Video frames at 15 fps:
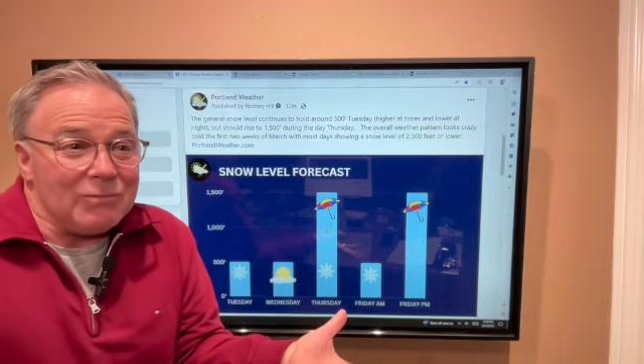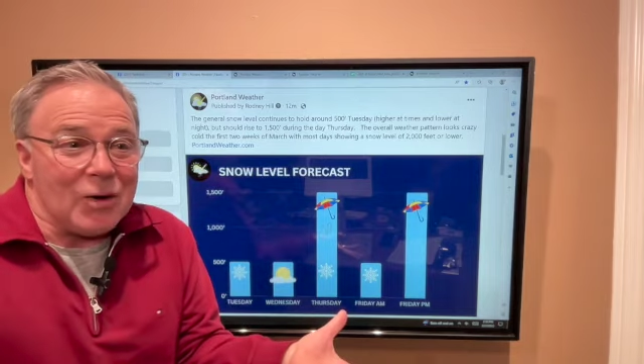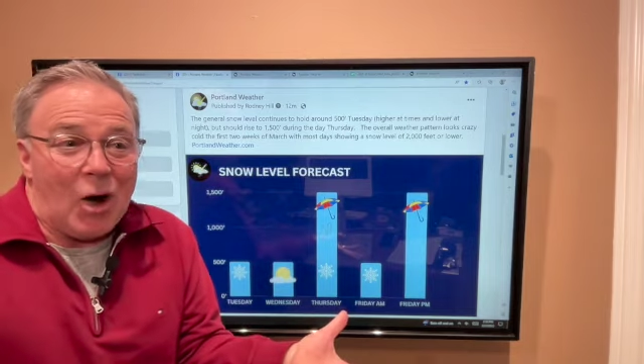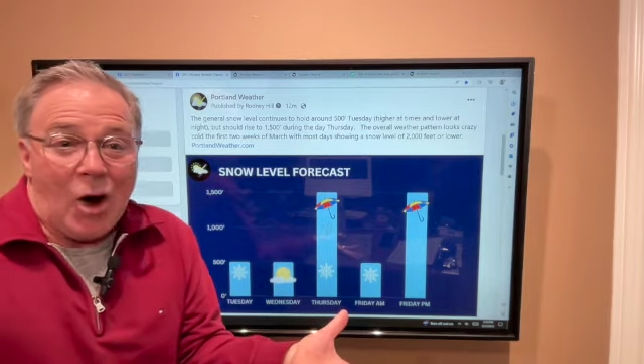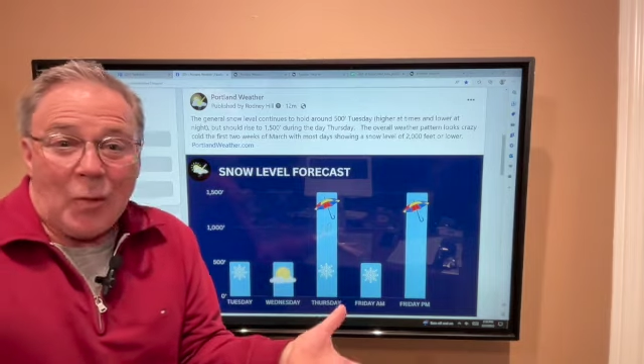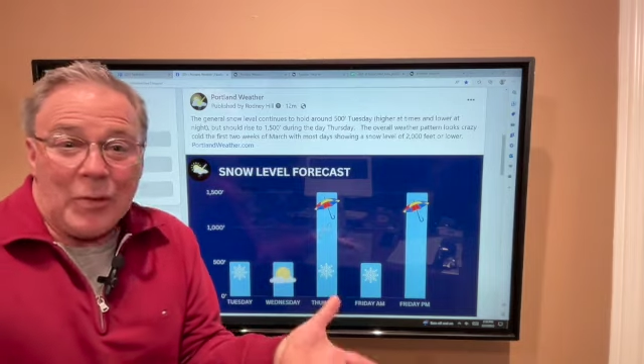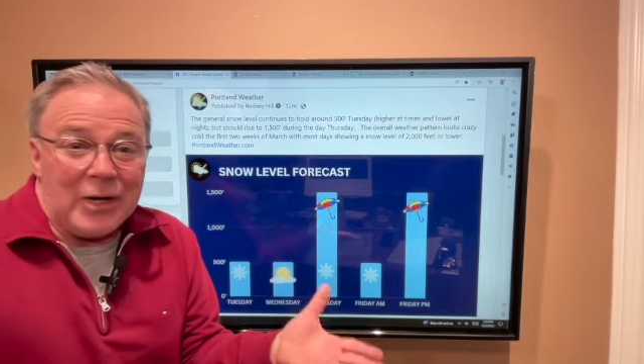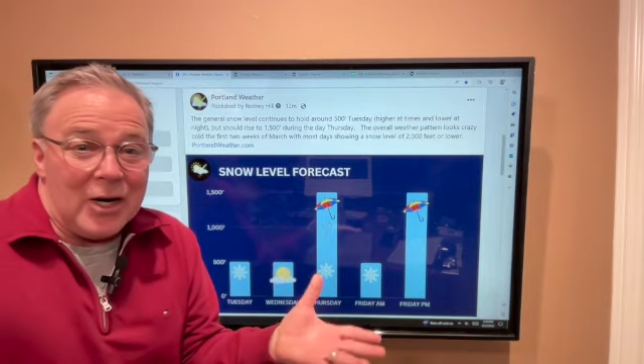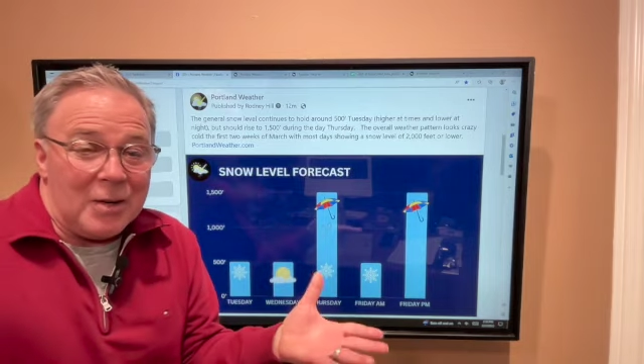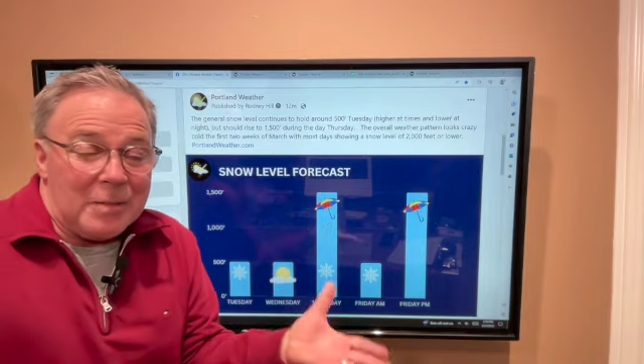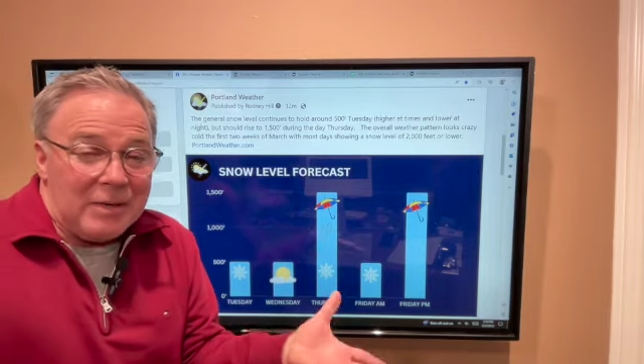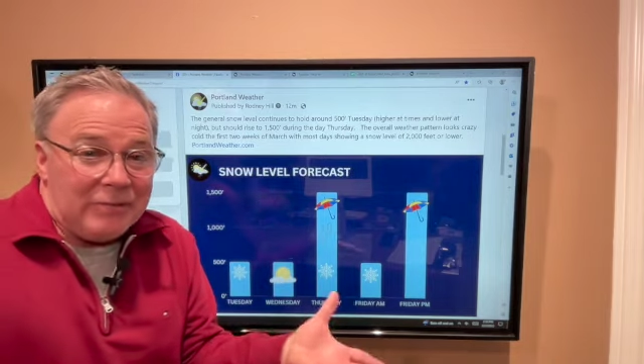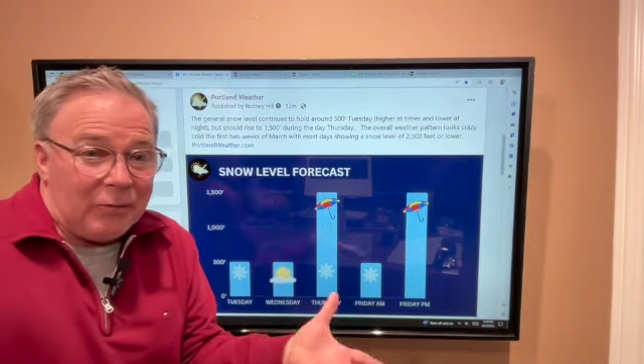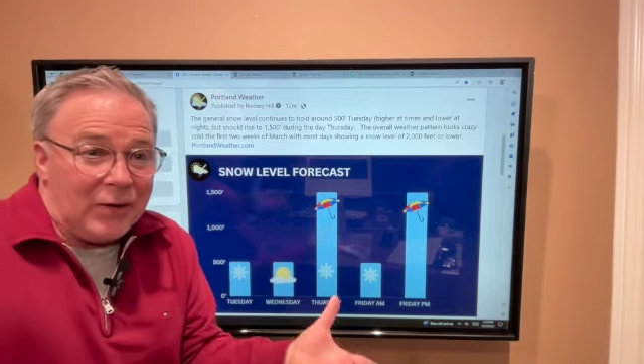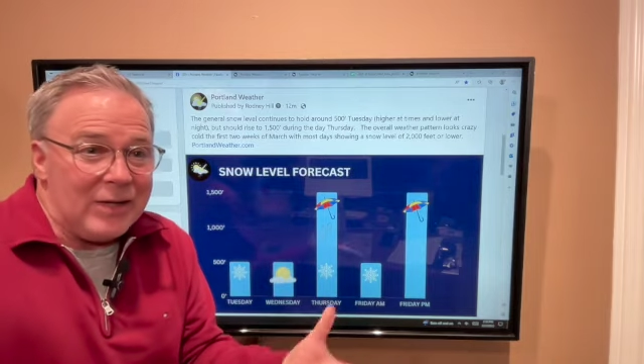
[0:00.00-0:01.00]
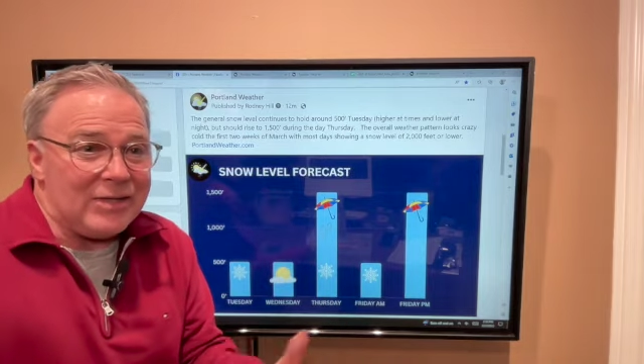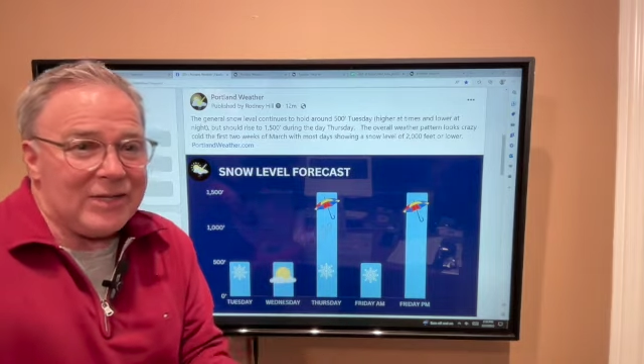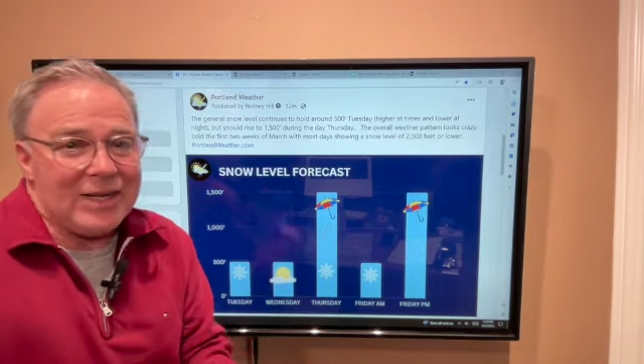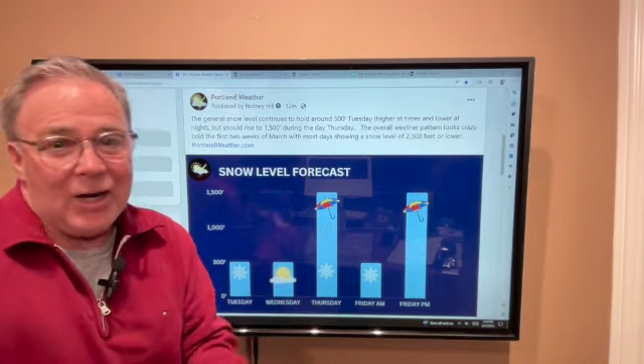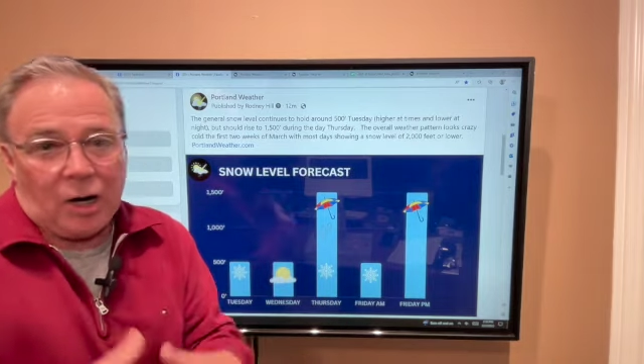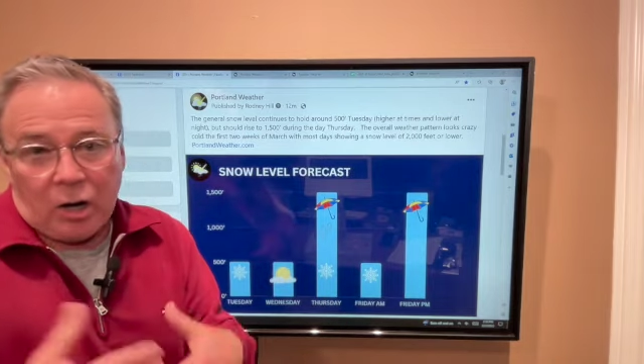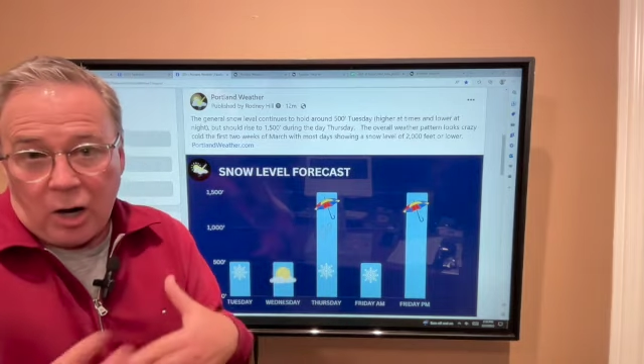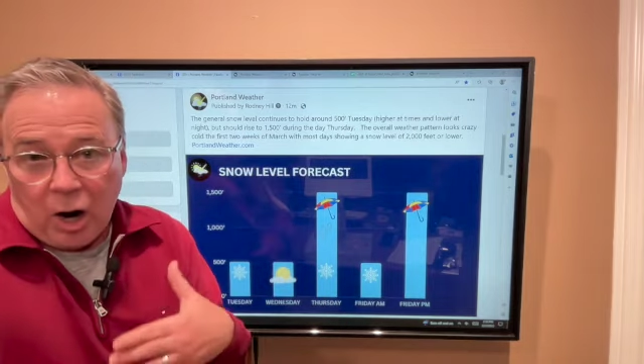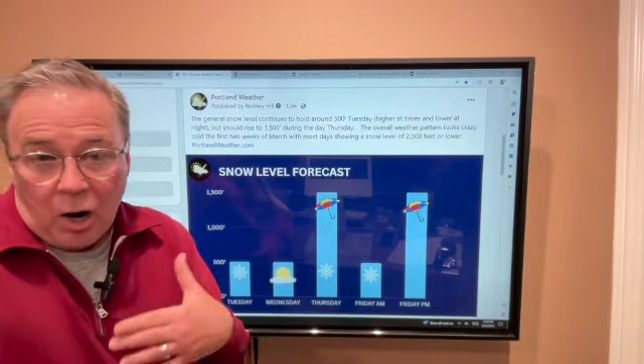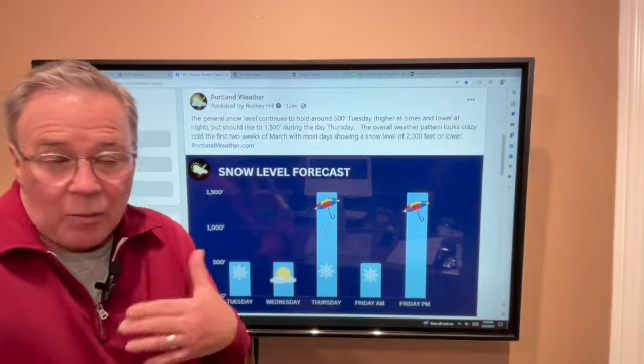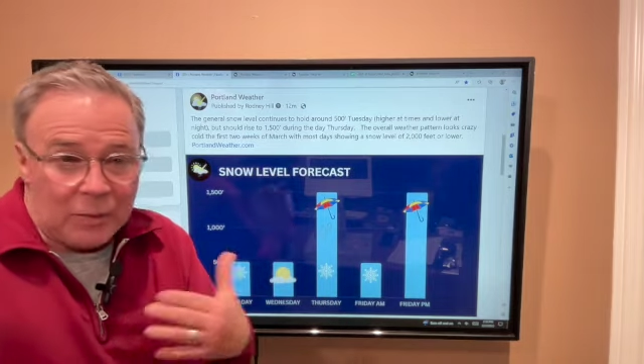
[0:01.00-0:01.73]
are we going to be freezing or are